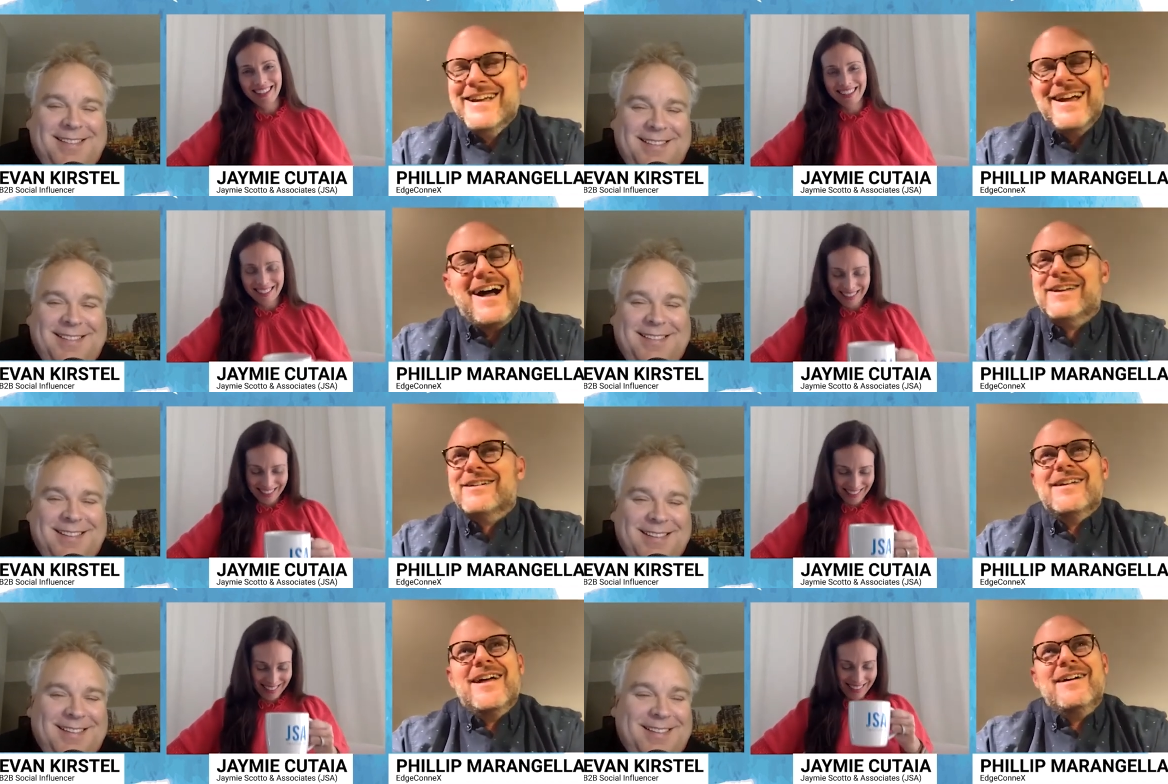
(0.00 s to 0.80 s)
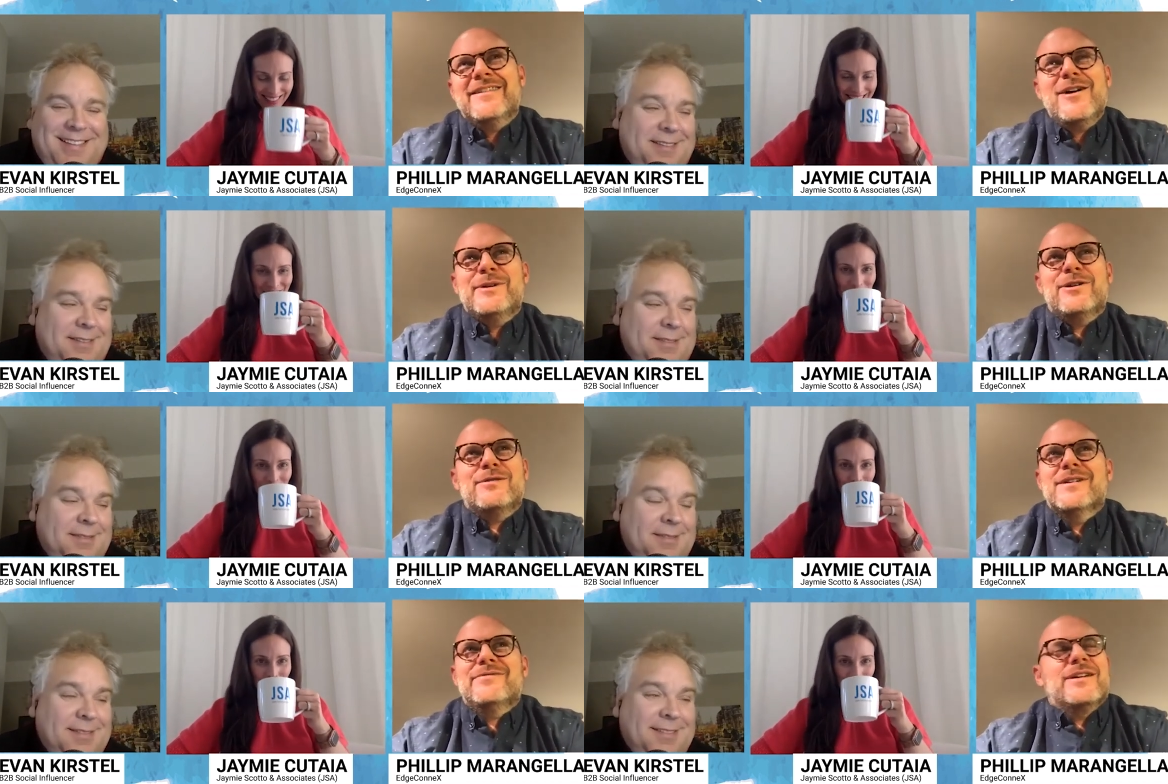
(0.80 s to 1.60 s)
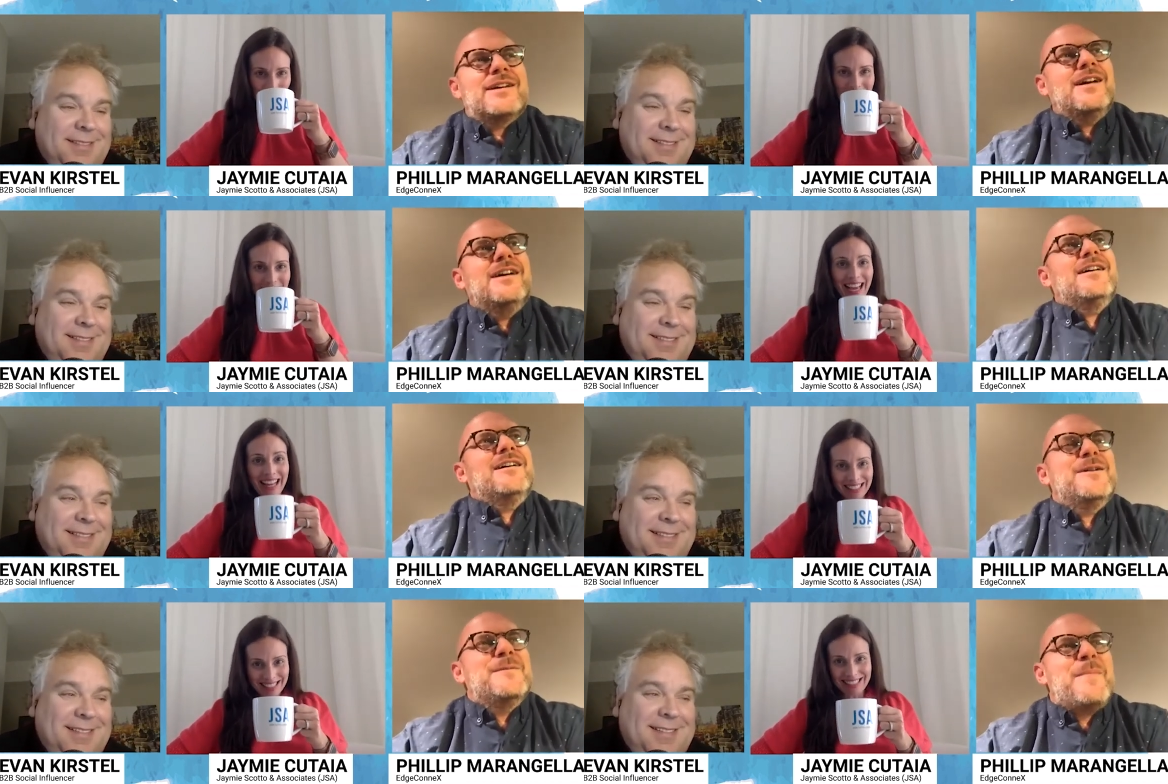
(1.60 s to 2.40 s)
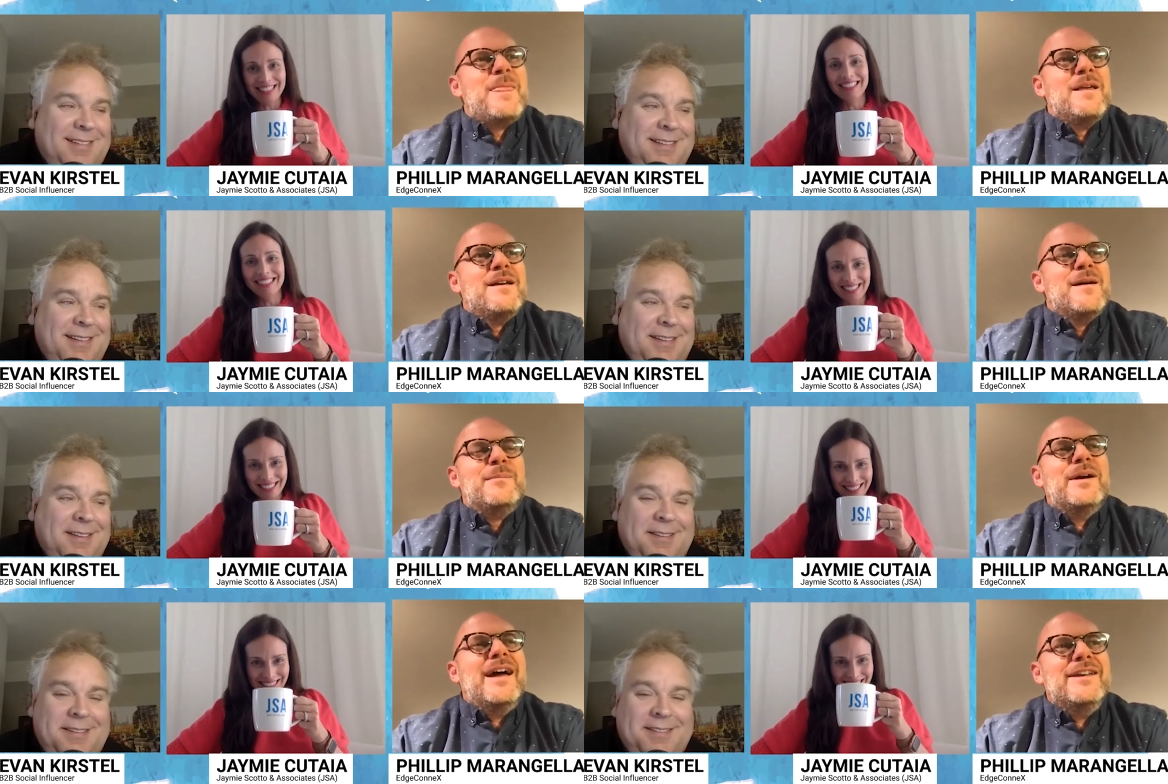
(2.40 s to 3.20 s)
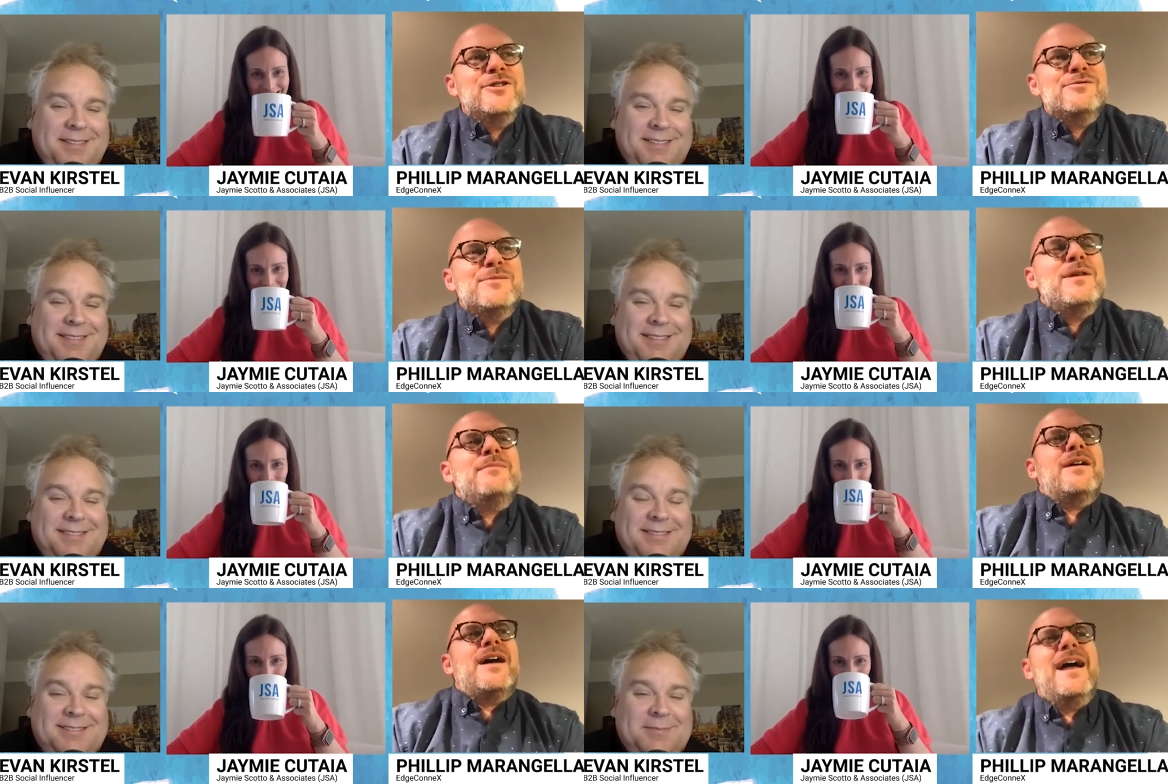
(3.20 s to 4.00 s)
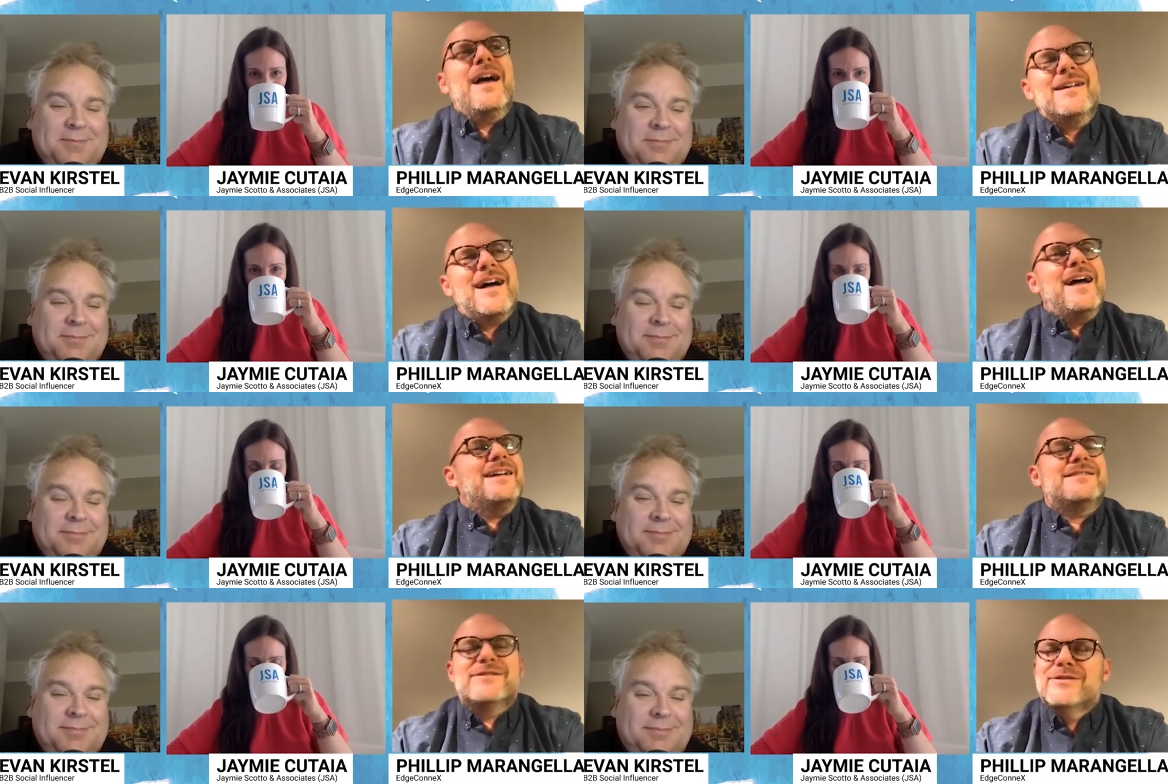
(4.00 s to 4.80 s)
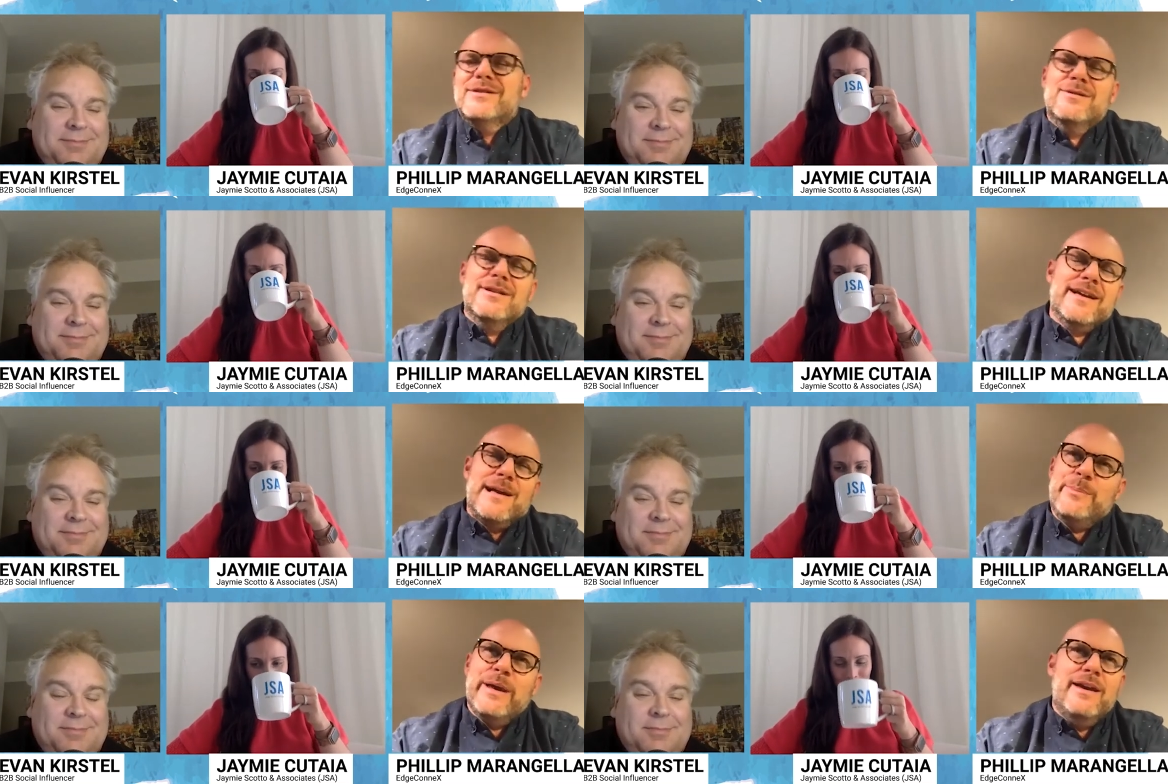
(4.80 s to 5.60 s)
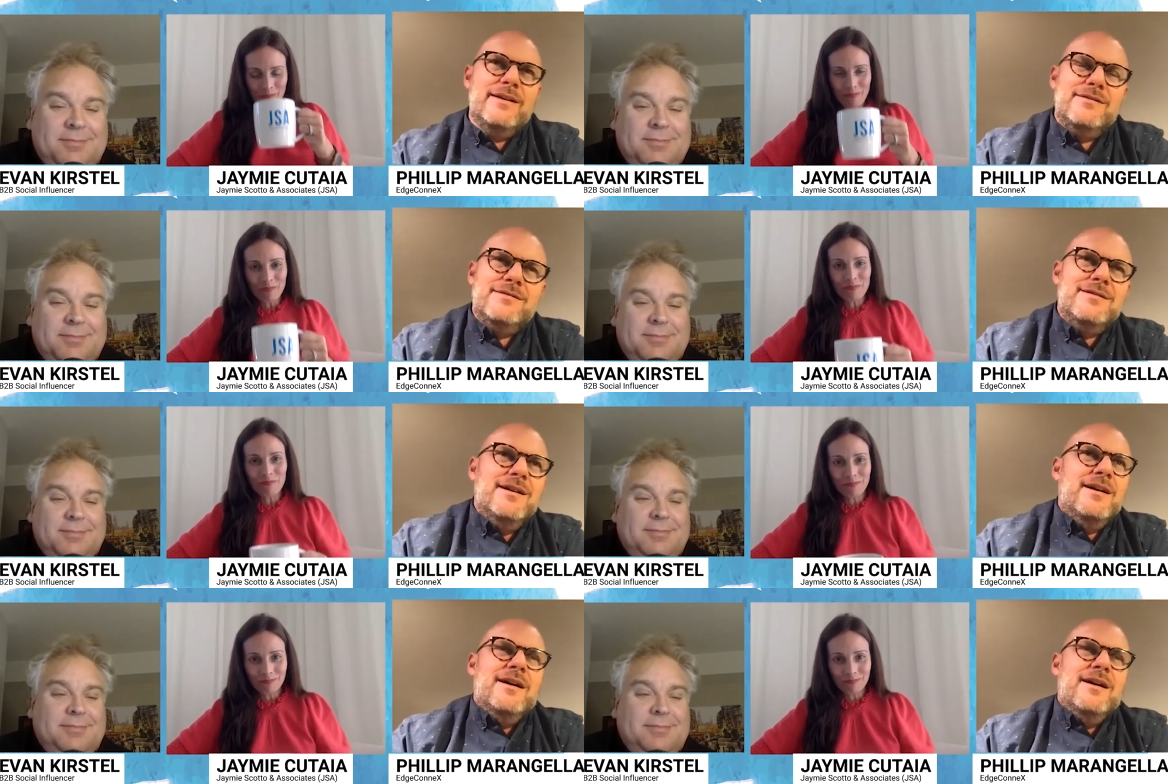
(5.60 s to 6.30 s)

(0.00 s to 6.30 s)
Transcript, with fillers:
Speaker 1: That'd be horrific. But I do remember I had to do like a panel,